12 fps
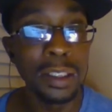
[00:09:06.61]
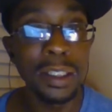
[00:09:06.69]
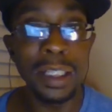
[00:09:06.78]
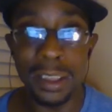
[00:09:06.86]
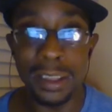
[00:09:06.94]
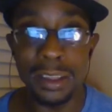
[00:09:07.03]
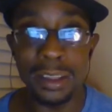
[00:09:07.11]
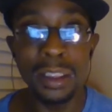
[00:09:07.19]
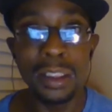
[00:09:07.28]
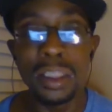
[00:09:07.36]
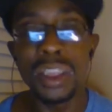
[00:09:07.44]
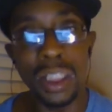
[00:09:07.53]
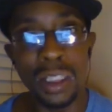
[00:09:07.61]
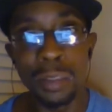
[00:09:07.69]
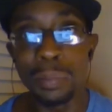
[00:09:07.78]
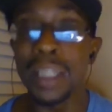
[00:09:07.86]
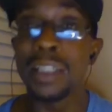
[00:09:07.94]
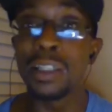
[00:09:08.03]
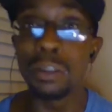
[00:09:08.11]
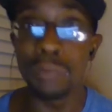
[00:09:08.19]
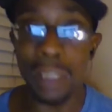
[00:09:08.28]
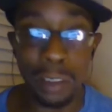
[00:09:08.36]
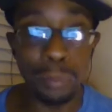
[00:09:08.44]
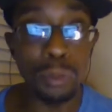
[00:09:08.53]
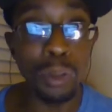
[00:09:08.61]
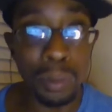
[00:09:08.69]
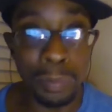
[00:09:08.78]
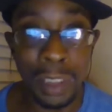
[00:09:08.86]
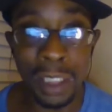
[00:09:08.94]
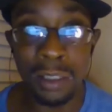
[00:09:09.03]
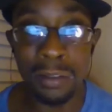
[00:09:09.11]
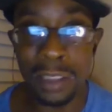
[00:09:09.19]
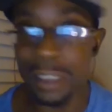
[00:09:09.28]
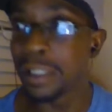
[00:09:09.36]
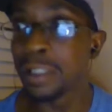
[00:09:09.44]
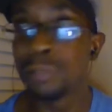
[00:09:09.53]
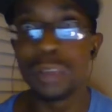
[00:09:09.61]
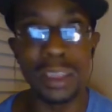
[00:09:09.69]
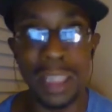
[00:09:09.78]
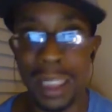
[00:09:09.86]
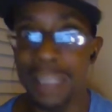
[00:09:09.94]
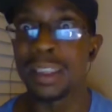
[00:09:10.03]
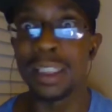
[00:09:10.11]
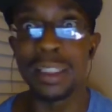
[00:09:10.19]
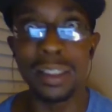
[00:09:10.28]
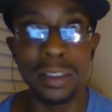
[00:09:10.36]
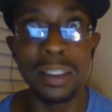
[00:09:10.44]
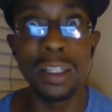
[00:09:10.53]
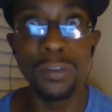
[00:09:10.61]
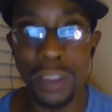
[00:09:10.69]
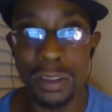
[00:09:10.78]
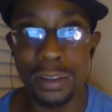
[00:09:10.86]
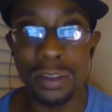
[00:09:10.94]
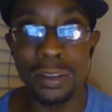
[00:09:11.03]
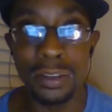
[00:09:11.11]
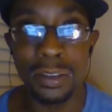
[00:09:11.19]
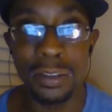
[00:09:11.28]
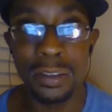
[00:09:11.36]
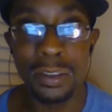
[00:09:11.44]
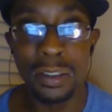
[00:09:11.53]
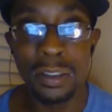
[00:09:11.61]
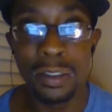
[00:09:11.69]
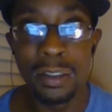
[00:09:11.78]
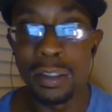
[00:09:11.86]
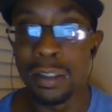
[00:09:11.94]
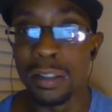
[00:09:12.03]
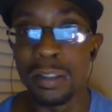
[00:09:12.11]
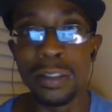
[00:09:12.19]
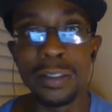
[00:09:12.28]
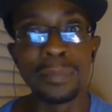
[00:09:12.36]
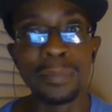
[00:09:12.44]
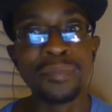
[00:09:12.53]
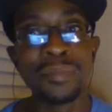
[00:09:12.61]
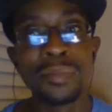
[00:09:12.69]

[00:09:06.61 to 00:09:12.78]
because Sean Payton going to let him throw the ball, and he was dissecting defense. But